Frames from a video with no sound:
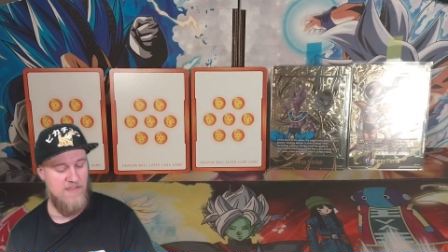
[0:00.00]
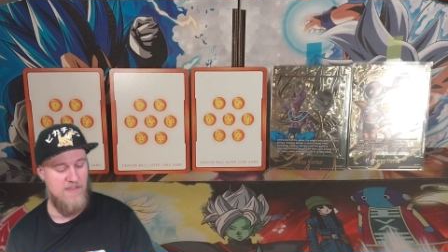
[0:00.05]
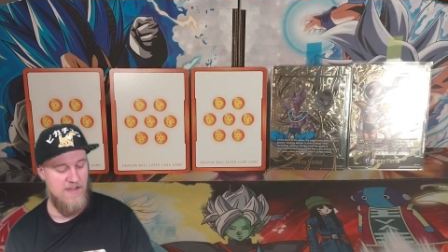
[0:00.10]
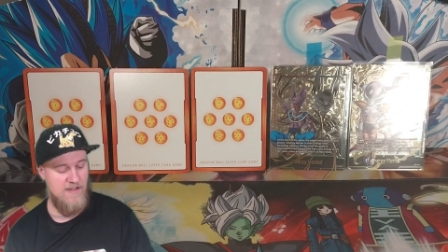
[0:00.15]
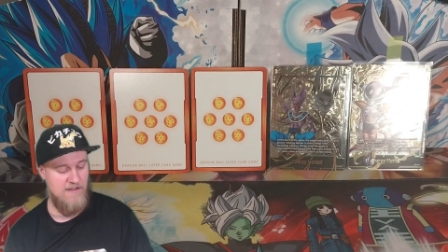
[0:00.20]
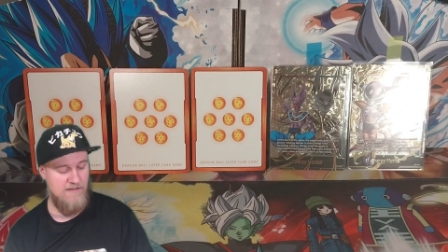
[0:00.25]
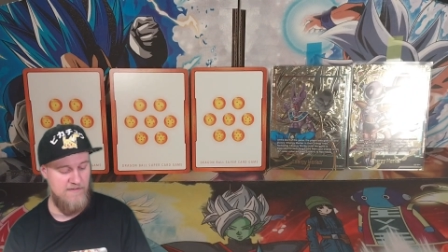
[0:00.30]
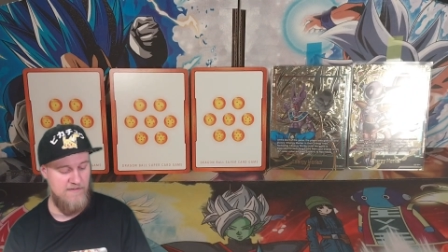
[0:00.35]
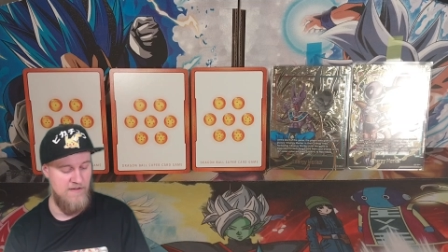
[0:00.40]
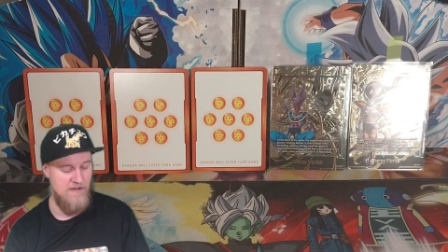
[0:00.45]

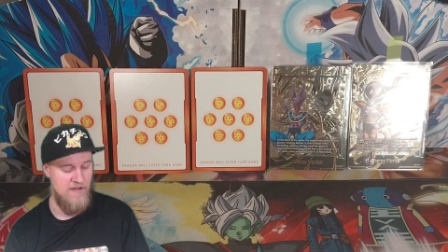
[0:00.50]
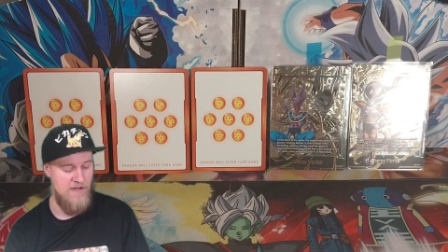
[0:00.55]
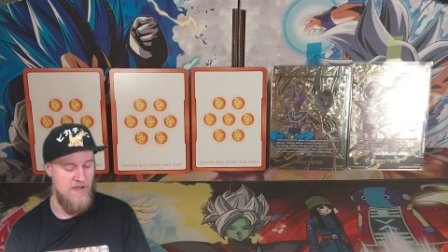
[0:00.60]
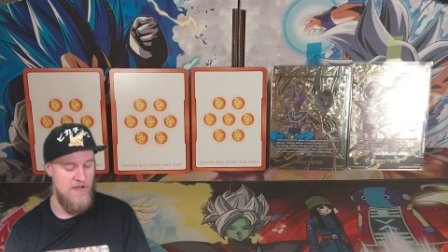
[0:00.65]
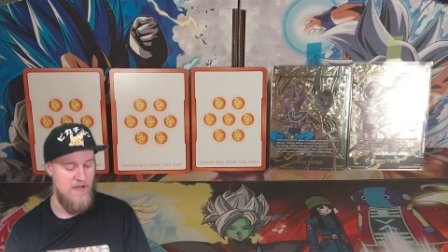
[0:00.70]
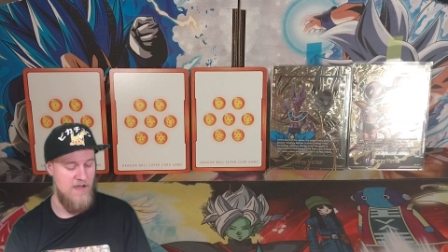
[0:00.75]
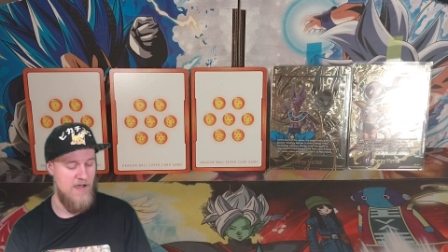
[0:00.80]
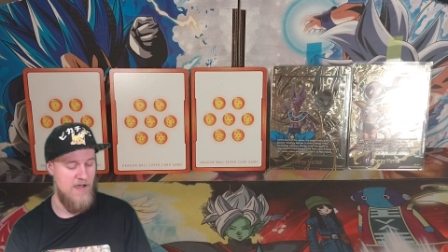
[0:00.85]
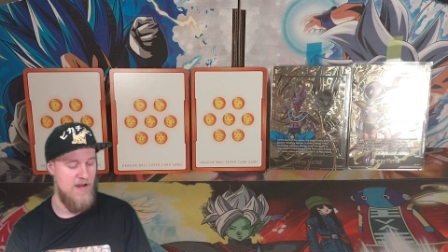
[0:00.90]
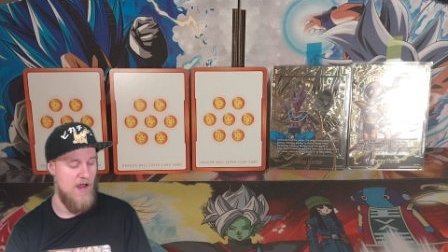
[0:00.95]
this,
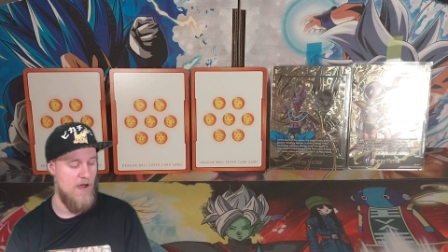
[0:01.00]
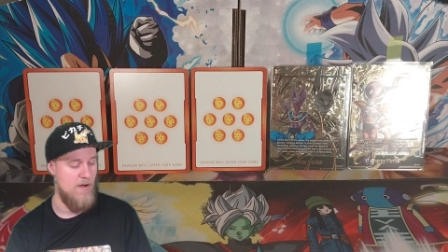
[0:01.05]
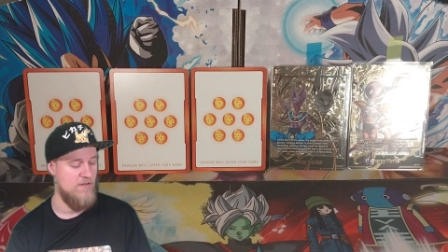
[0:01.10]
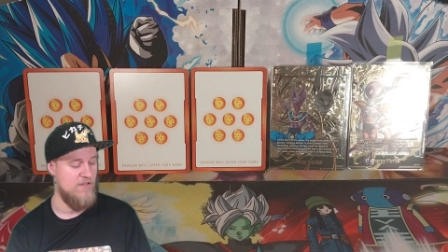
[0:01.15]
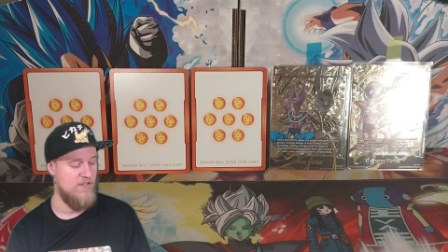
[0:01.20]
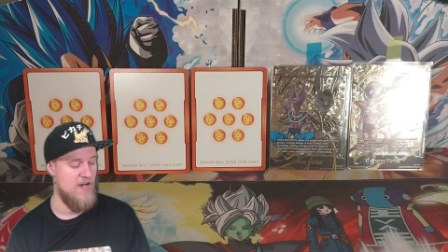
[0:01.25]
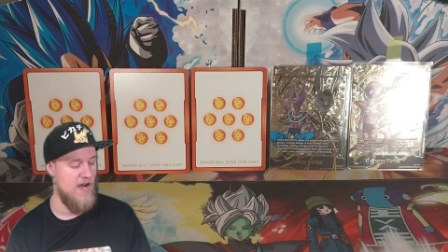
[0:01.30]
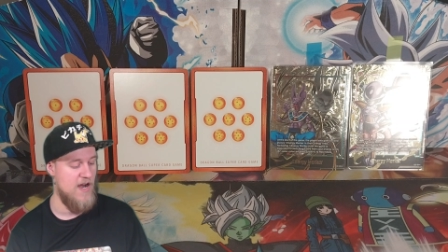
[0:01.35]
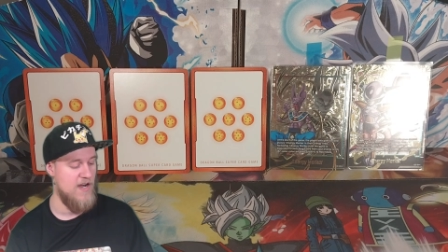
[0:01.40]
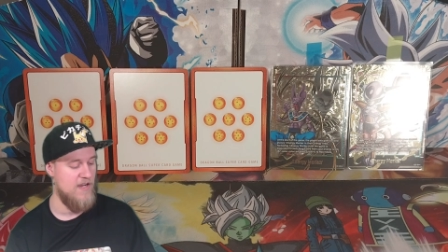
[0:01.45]
and I
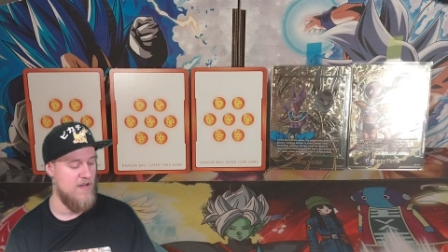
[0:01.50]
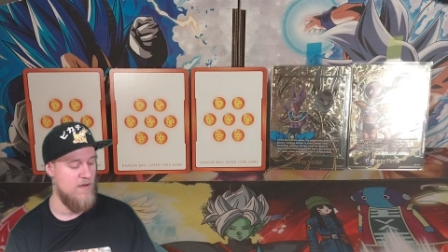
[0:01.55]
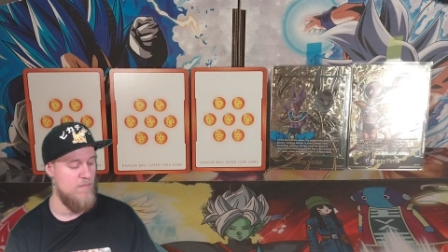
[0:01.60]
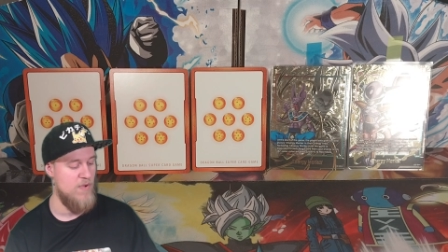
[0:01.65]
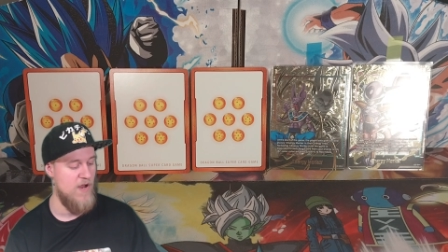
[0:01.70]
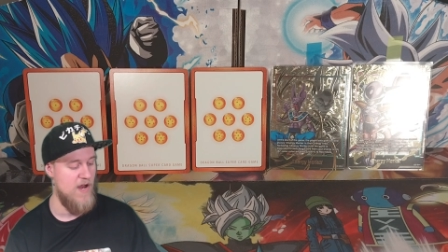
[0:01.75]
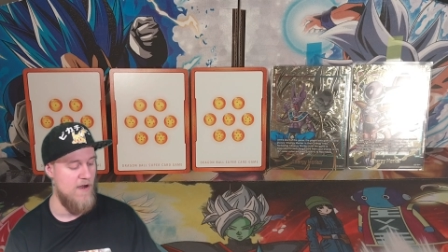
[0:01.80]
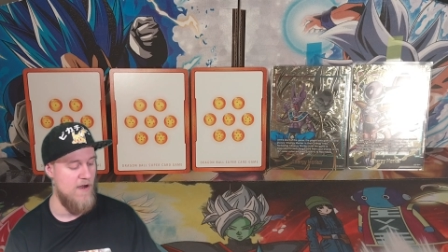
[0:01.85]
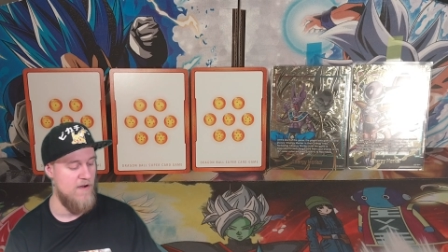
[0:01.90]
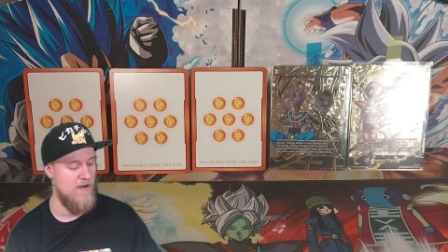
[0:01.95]
was kind of
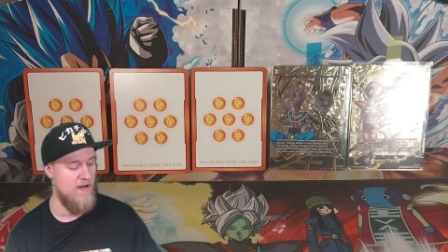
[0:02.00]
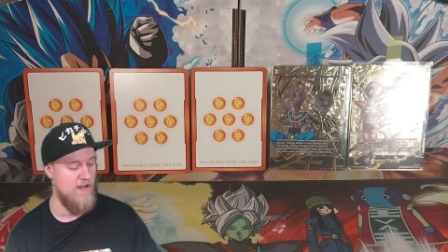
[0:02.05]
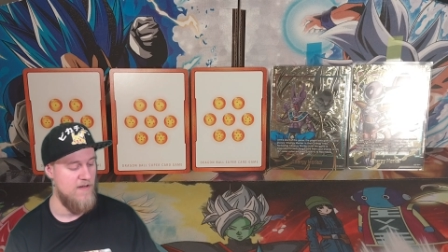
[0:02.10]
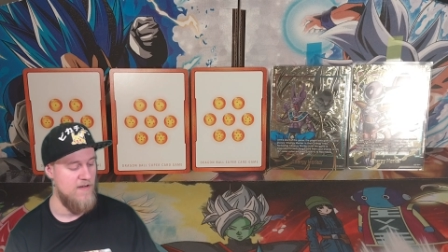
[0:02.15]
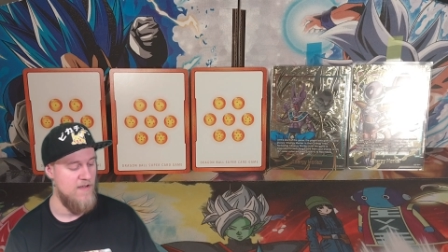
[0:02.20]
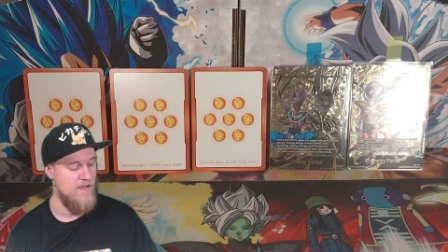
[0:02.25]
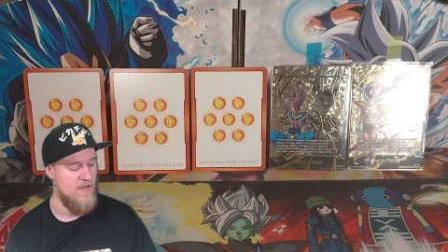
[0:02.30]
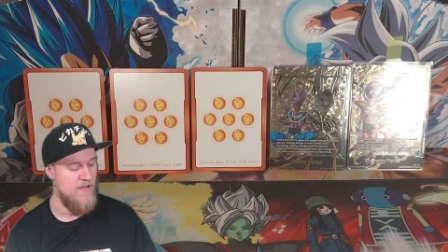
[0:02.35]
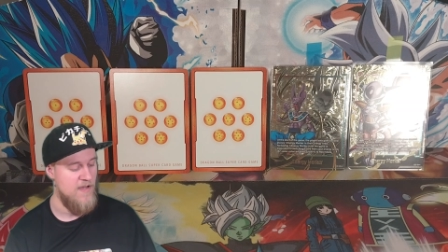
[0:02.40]
comparing it.